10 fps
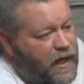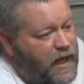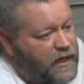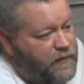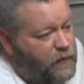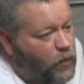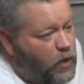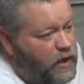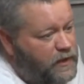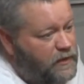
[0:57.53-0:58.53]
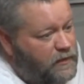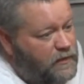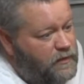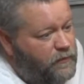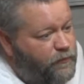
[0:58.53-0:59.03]
And in the one
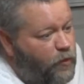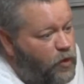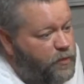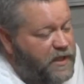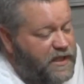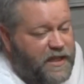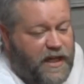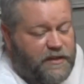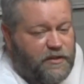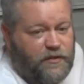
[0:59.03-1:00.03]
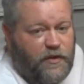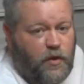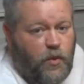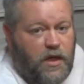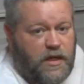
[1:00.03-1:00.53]
4-pin connector there
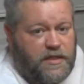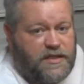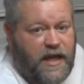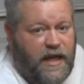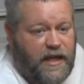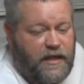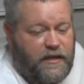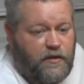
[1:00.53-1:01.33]
was a